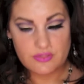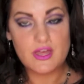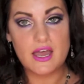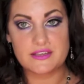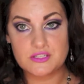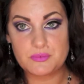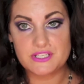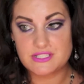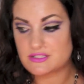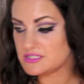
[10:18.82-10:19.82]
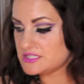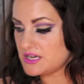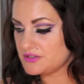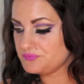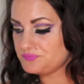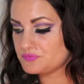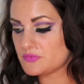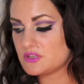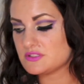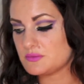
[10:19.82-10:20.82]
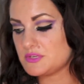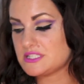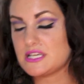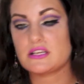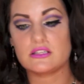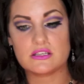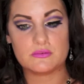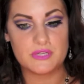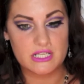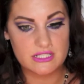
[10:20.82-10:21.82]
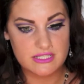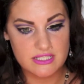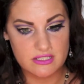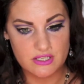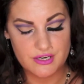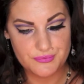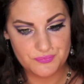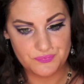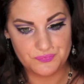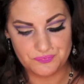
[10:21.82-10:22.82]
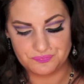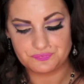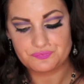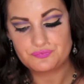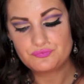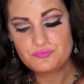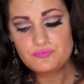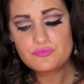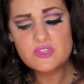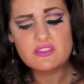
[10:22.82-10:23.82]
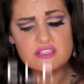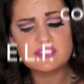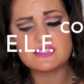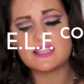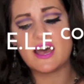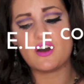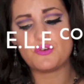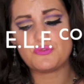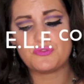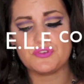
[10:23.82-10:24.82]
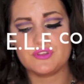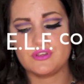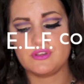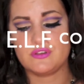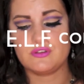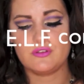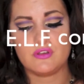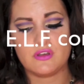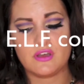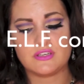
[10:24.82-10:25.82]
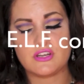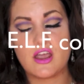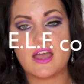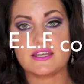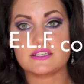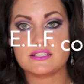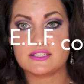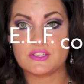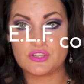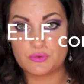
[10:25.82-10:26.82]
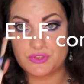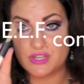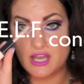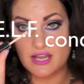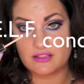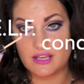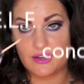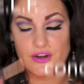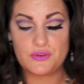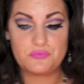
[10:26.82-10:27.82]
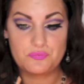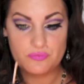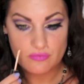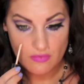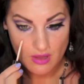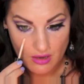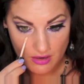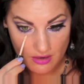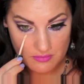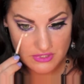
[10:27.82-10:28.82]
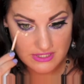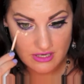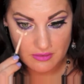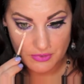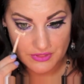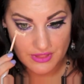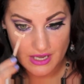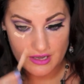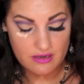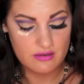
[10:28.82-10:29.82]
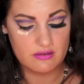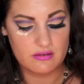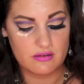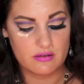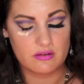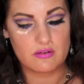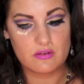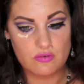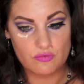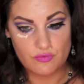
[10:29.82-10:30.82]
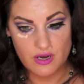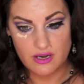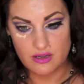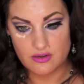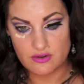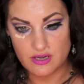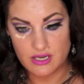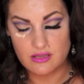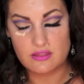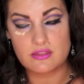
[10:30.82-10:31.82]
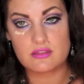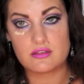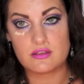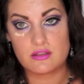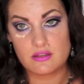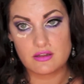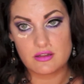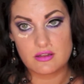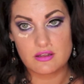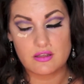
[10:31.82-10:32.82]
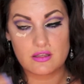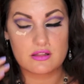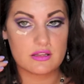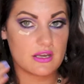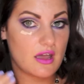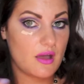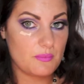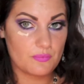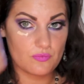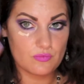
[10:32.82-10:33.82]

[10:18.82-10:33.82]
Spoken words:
the eyes are basically done. So I'm going to take a little bit of concealer. This is the e.l.f. under eye concealer with the highlighter. And I'm just going to put that right underneath and clean up